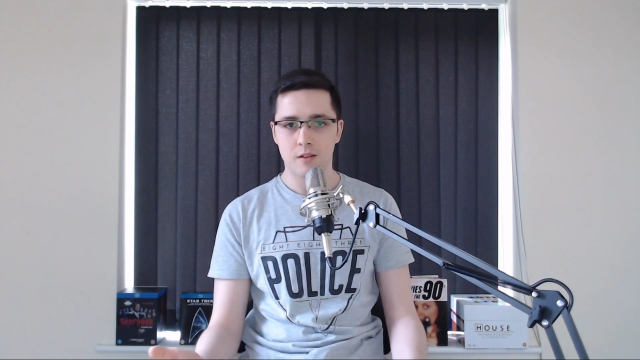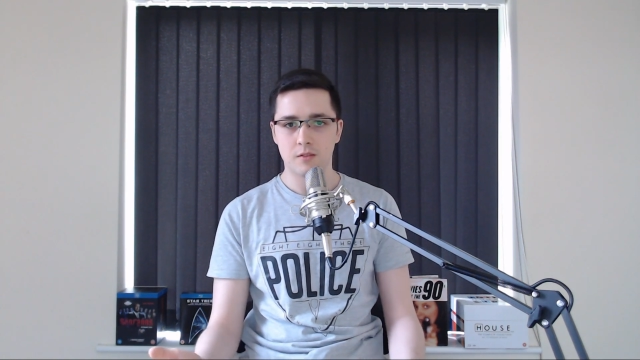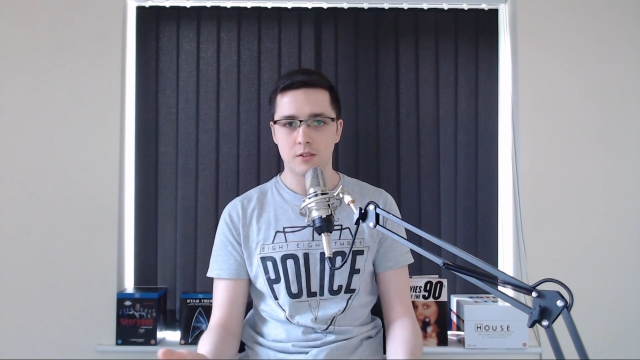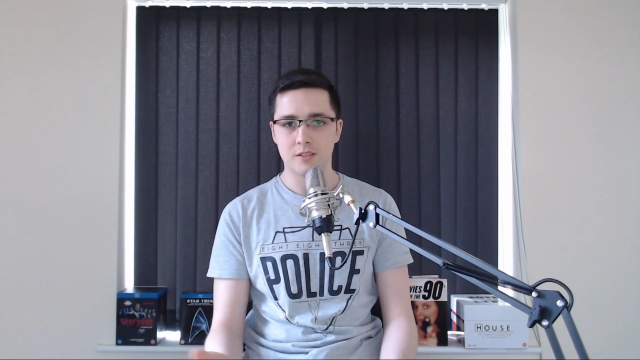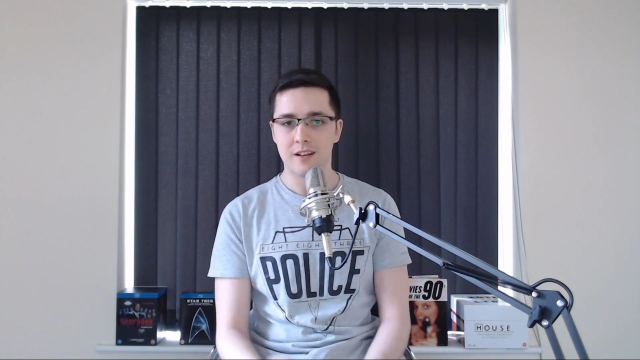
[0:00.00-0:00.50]

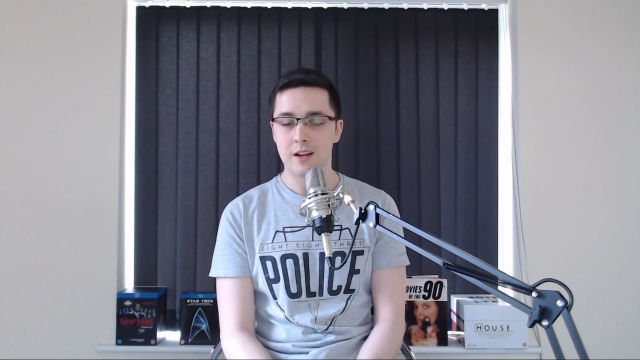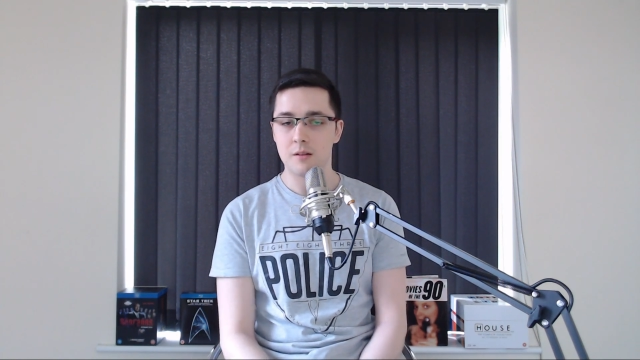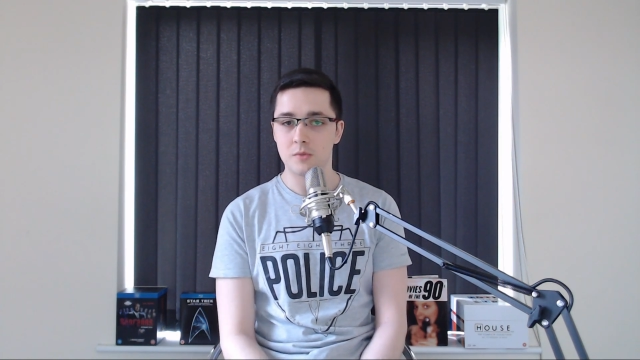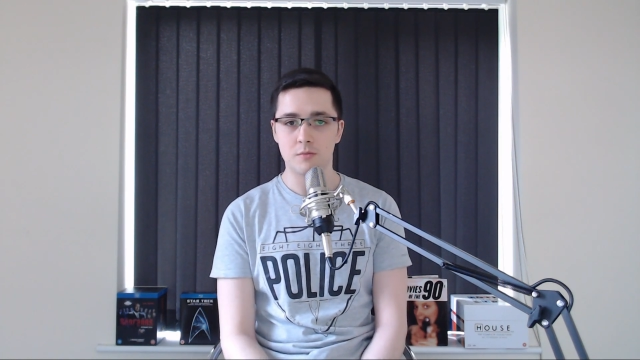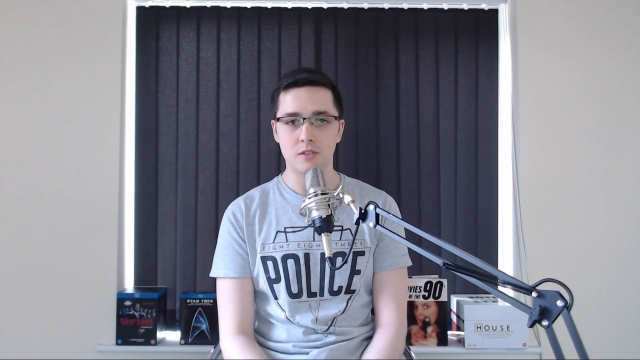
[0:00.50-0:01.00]
Because at that
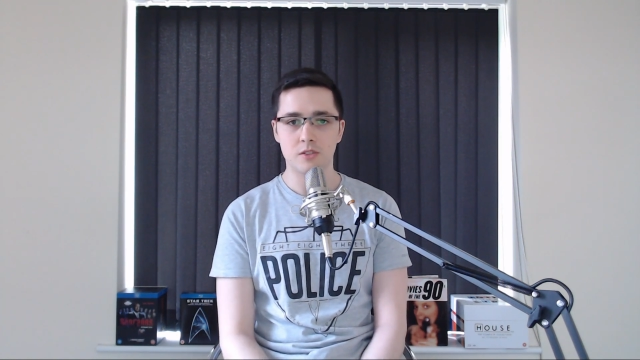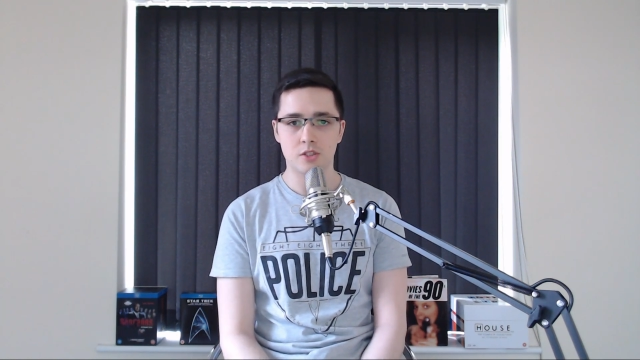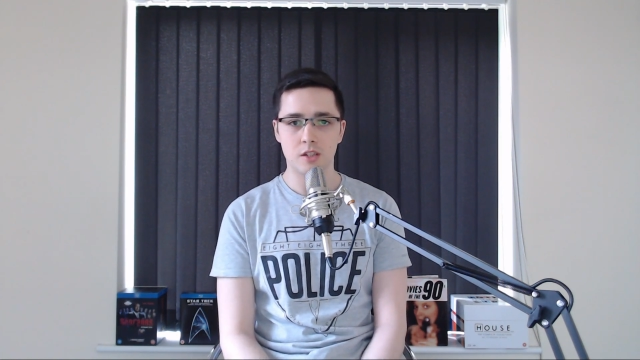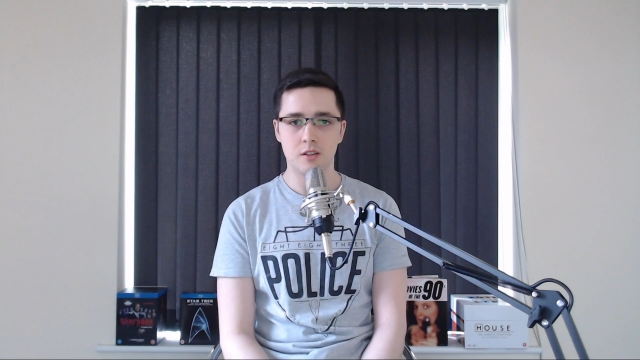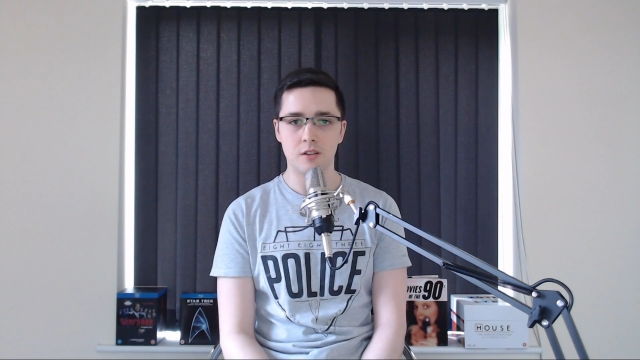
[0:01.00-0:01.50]
moment,
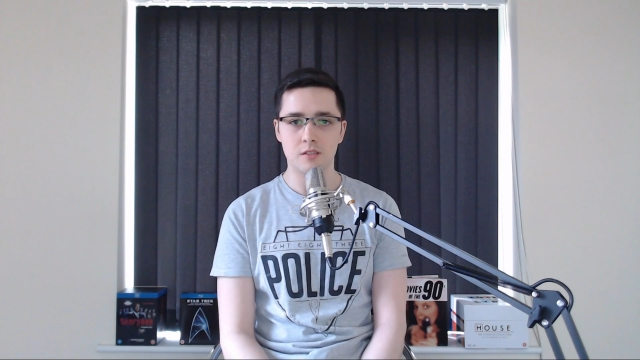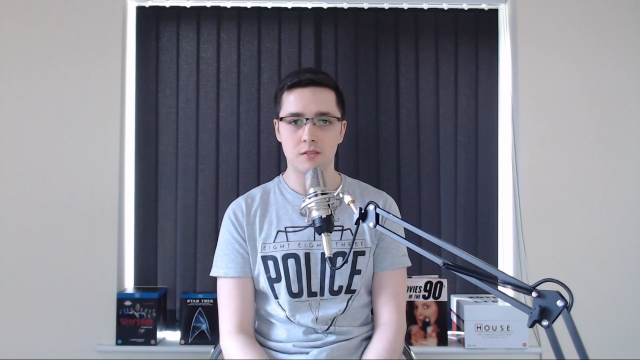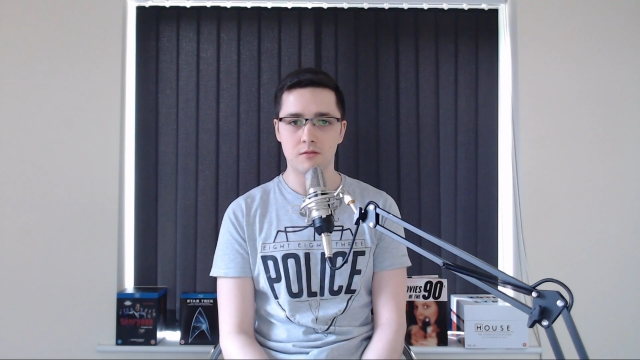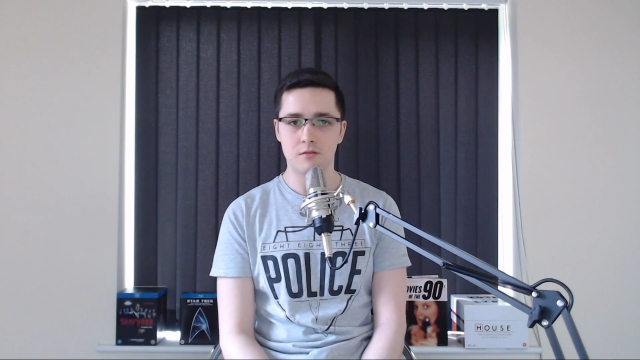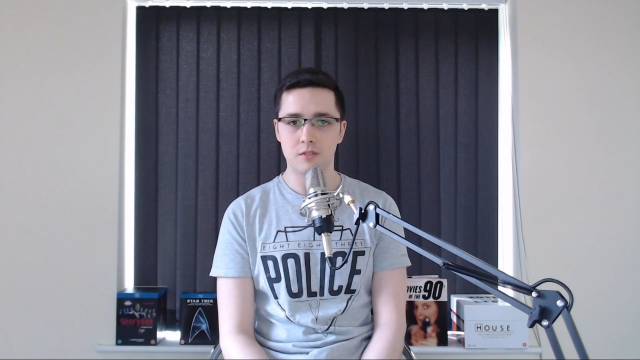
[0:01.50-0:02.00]
she
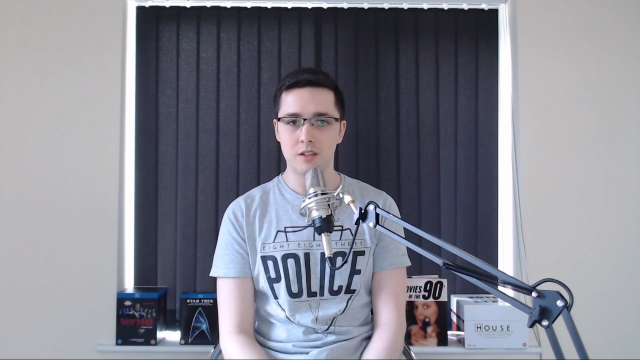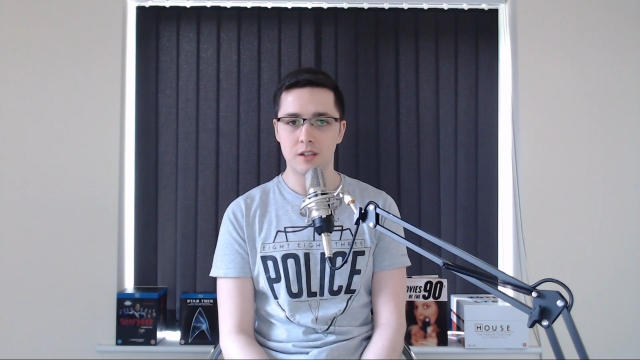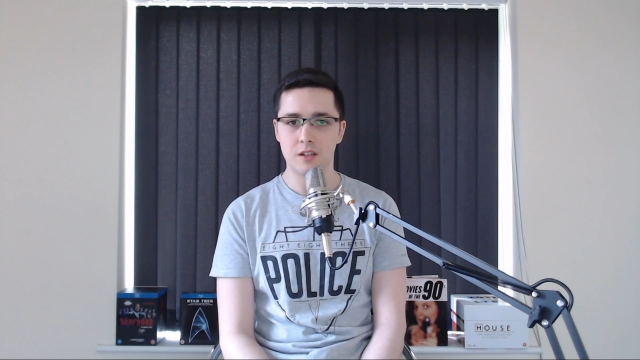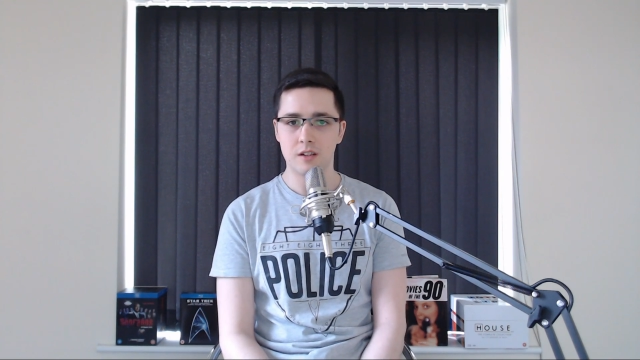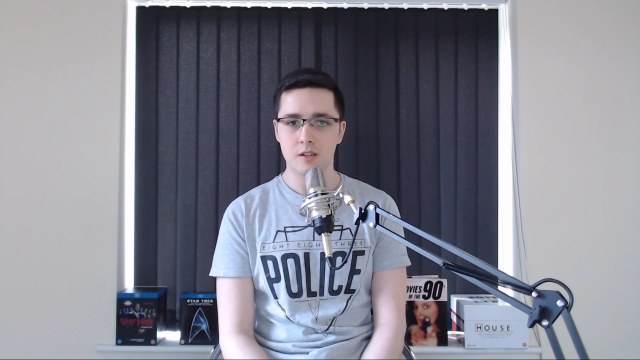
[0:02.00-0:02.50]
doesn't
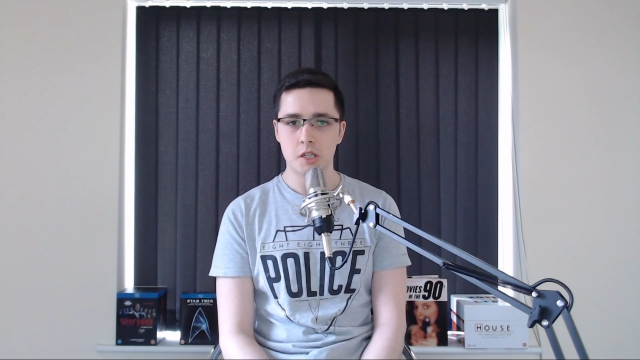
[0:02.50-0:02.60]
really